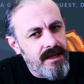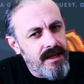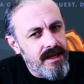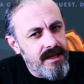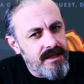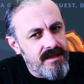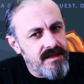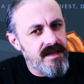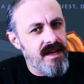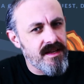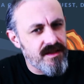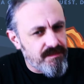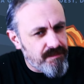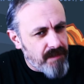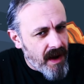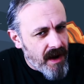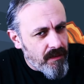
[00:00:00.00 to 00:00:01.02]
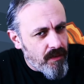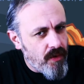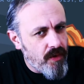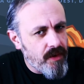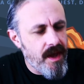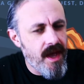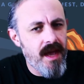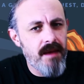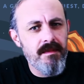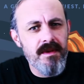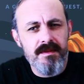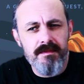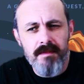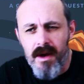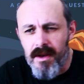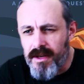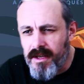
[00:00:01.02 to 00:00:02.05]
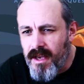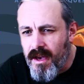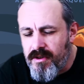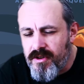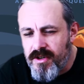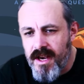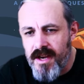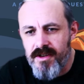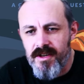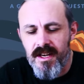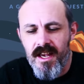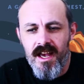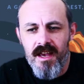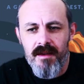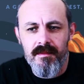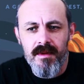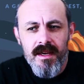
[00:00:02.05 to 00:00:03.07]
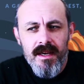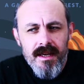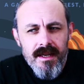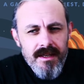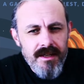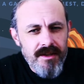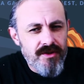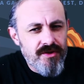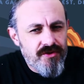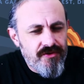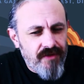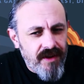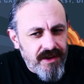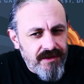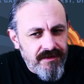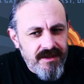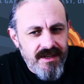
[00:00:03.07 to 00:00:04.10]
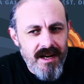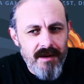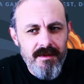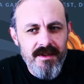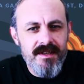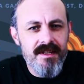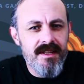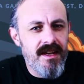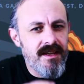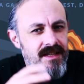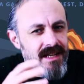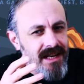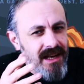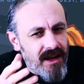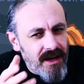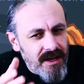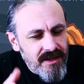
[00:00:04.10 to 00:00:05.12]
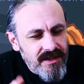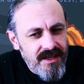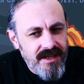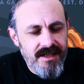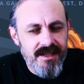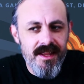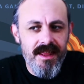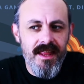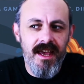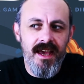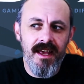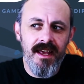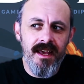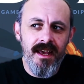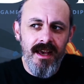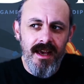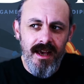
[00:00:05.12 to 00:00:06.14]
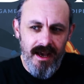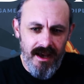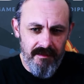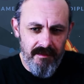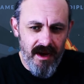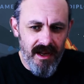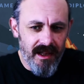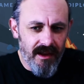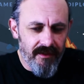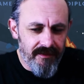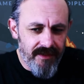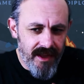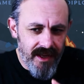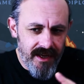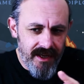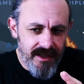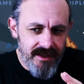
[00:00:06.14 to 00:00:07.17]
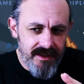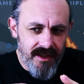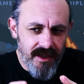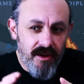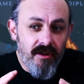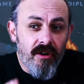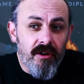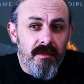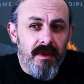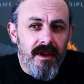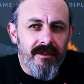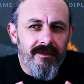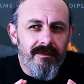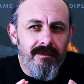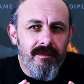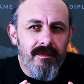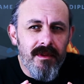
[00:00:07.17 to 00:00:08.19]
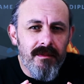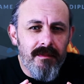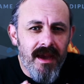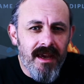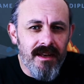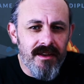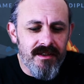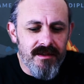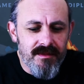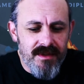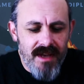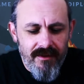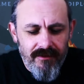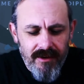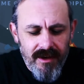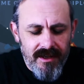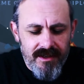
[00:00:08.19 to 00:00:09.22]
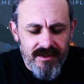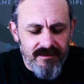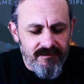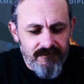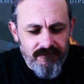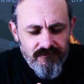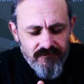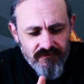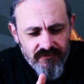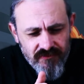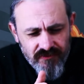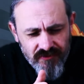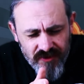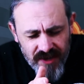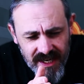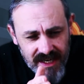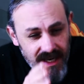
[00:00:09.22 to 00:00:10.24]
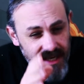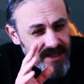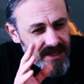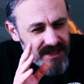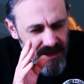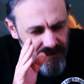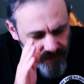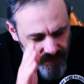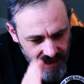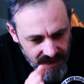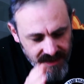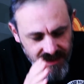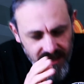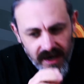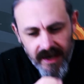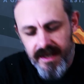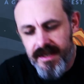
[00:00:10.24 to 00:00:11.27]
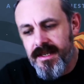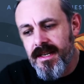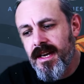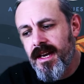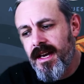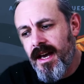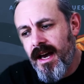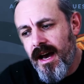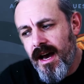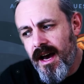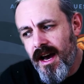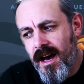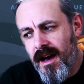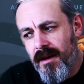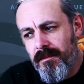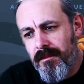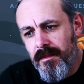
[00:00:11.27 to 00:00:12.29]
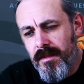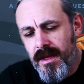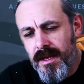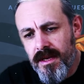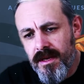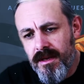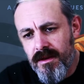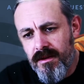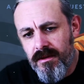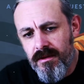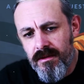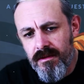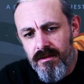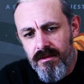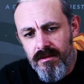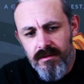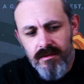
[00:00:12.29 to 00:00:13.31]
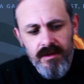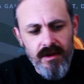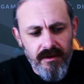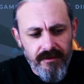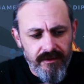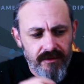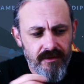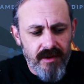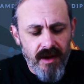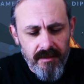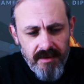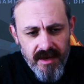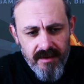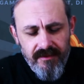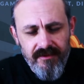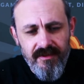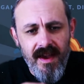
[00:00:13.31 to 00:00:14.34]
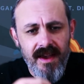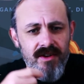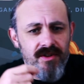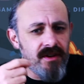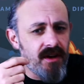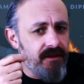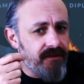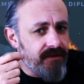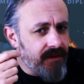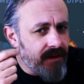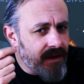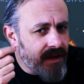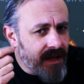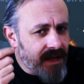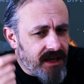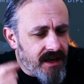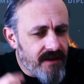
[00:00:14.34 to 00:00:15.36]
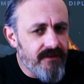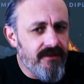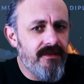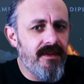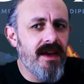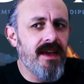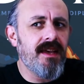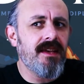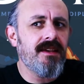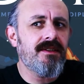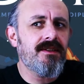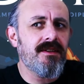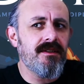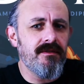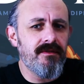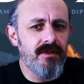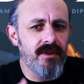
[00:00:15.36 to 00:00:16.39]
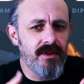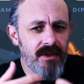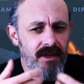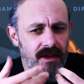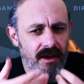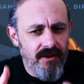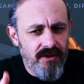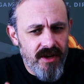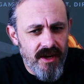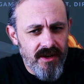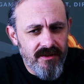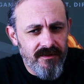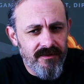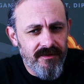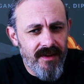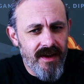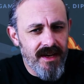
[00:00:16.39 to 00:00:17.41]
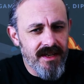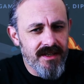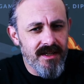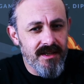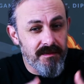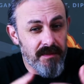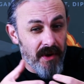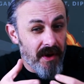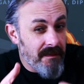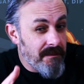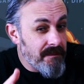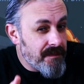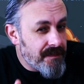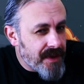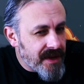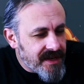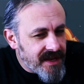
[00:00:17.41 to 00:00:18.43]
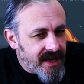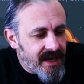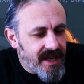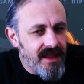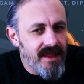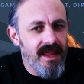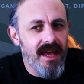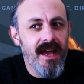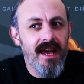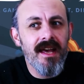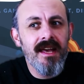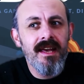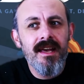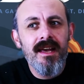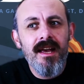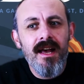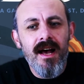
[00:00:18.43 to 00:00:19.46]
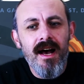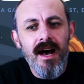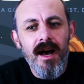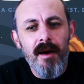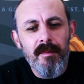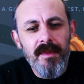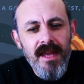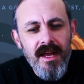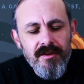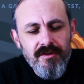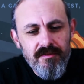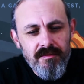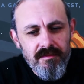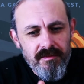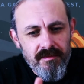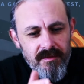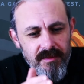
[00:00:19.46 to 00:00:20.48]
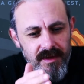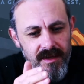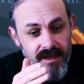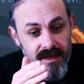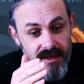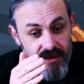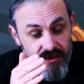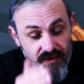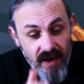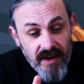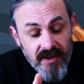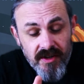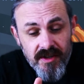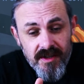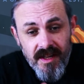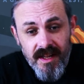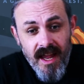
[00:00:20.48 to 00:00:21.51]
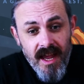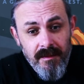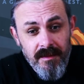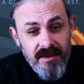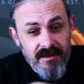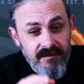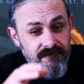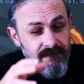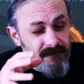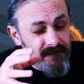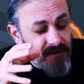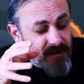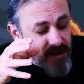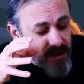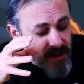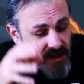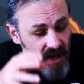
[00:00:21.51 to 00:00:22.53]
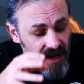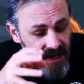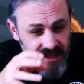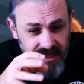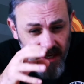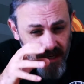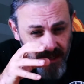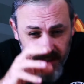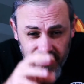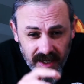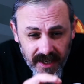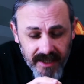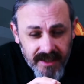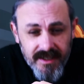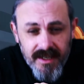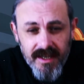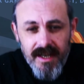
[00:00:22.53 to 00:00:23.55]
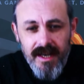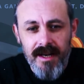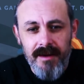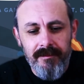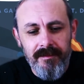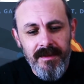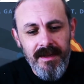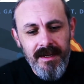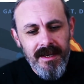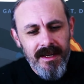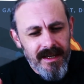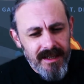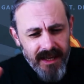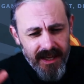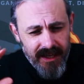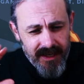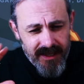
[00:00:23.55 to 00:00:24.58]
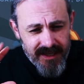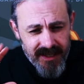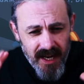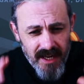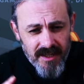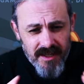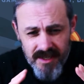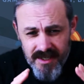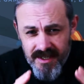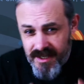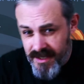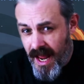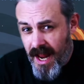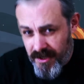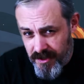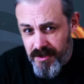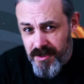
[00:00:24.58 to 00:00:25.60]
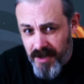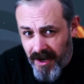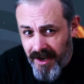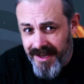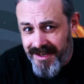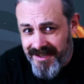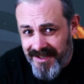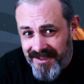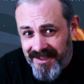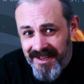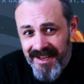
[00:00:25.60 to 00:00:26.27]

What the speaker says: It's a part war game, it's part negotiation game. There's traitorous elements and there's alliances in there. I love that it's the economy of the mechanisms. Everything is, really tight. You go for upkeep phase, you go for income phase, you've got negotiation phase, there's blind bidding in there. The actual strategy of the game is tight, like a nun's snatch tight.